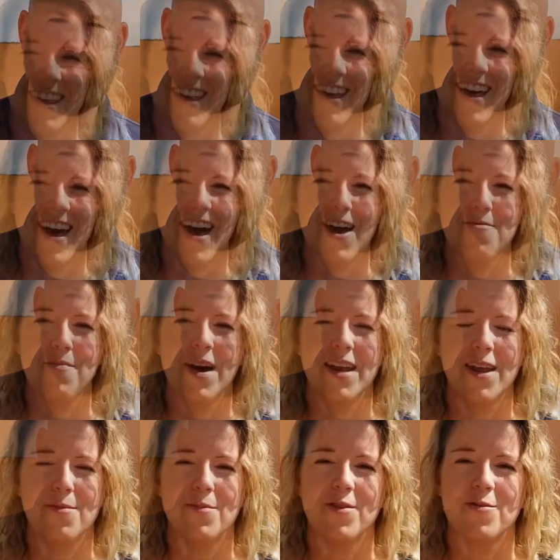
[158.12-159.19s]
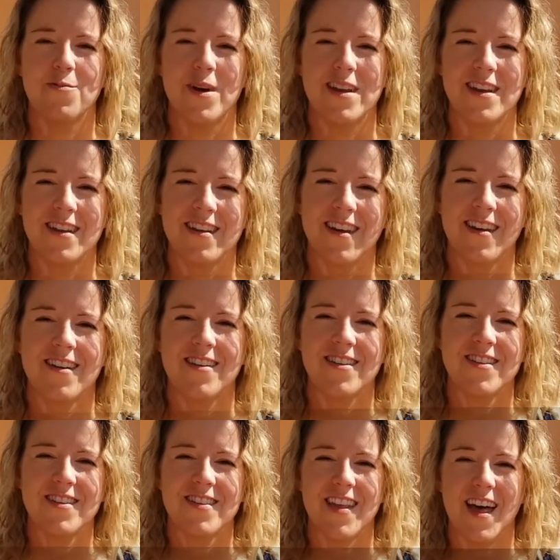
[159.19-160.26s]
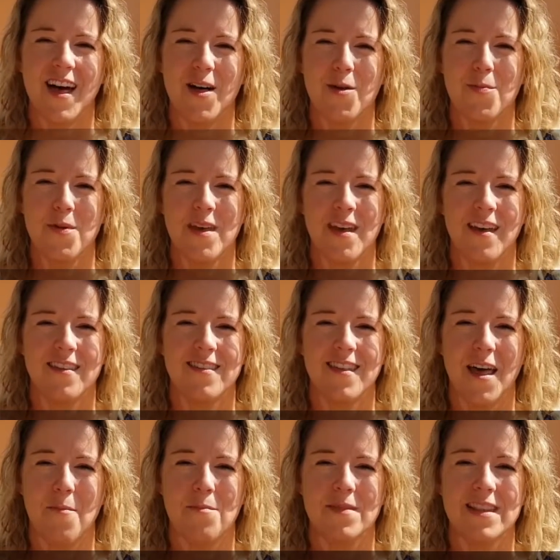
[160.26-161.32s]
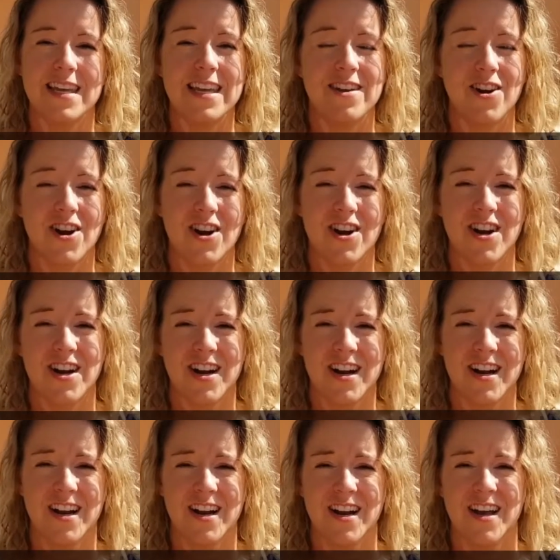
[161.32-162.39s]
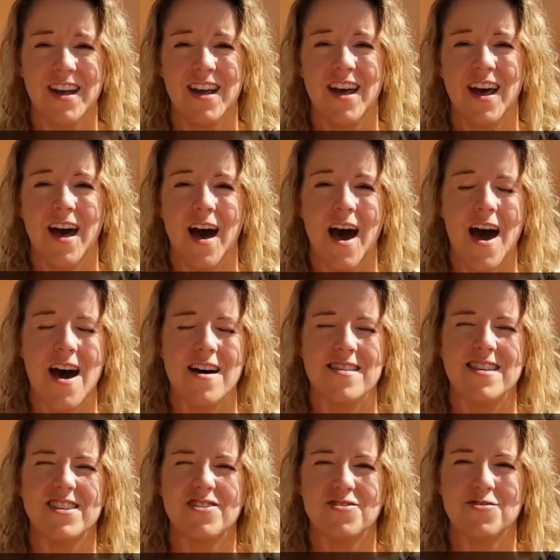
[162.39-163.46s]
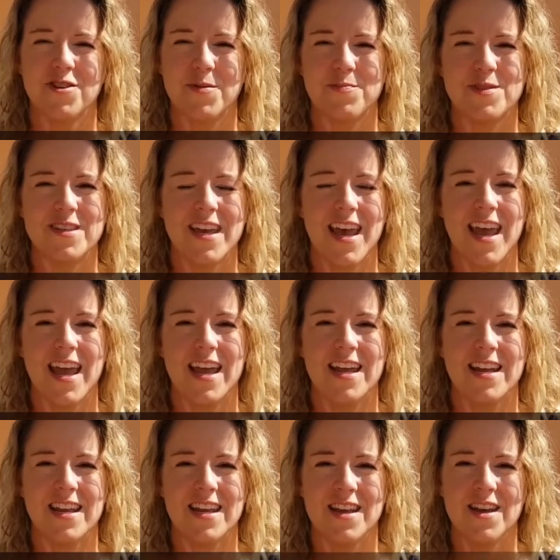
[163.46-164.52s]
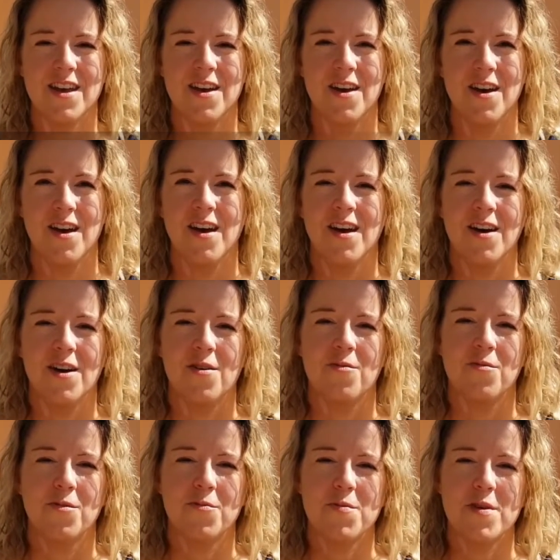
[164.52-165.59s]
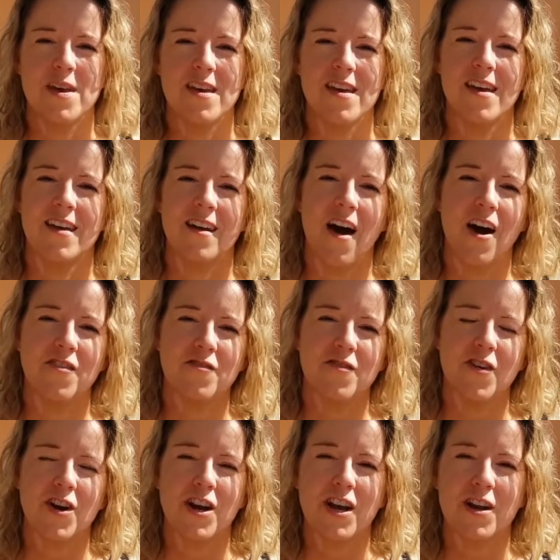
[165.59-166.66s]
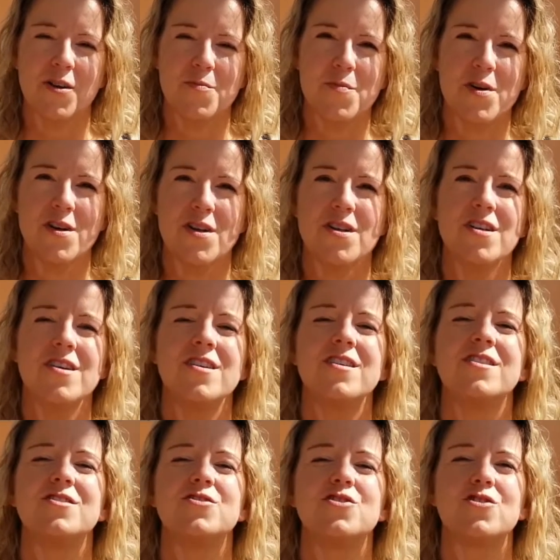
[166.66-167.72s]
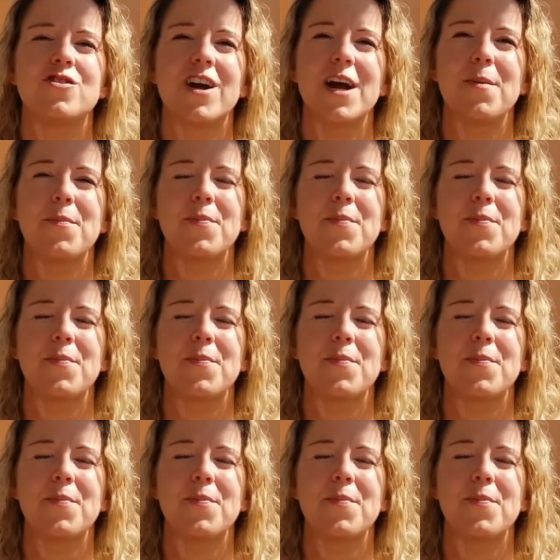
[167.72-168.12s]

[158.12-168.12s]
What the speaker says: Hi, my name is Wendy Michael, LPSM leader. This trip to Haiti will be an unforgettable trip.